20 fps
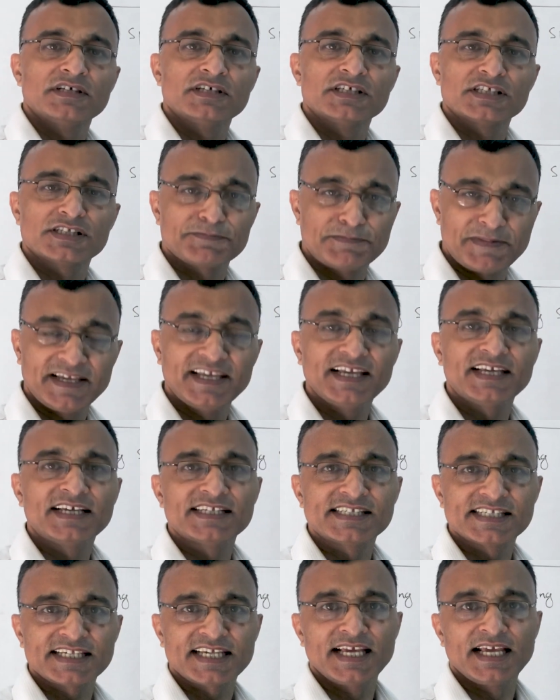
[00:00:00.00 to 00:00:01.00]

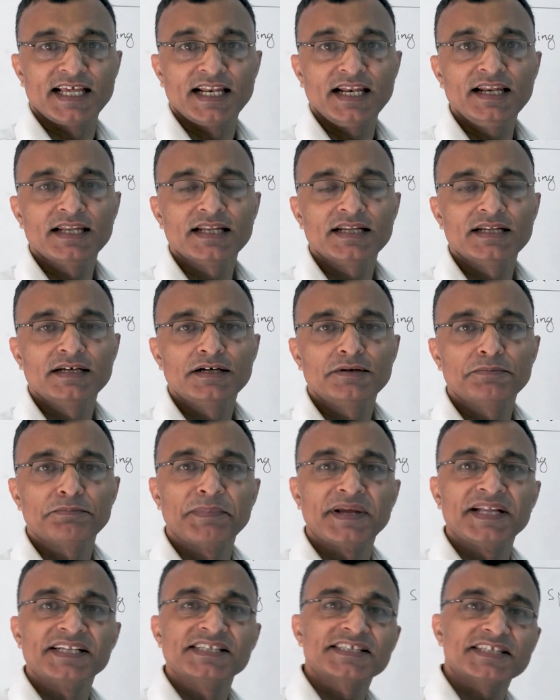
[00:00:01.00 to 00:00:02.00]
Speaking skill
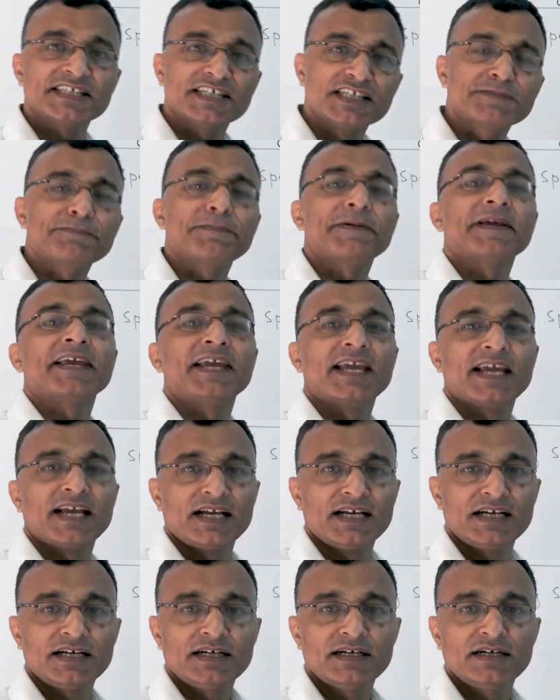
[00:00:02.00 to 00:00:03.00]
means
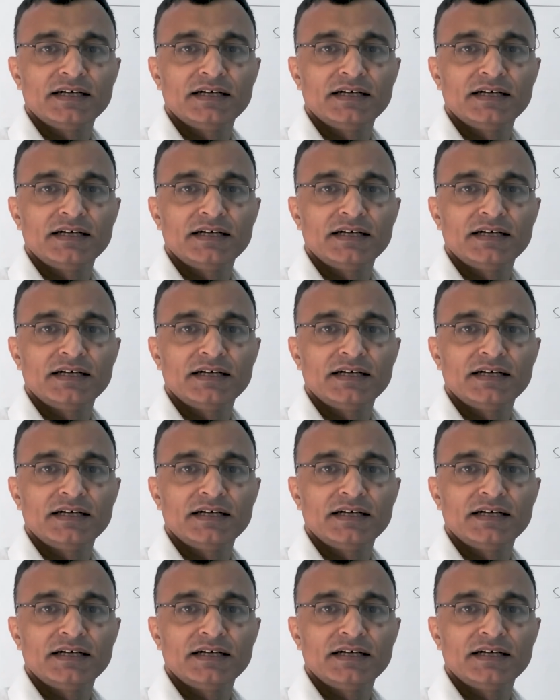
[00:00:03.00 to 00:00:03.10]
speaking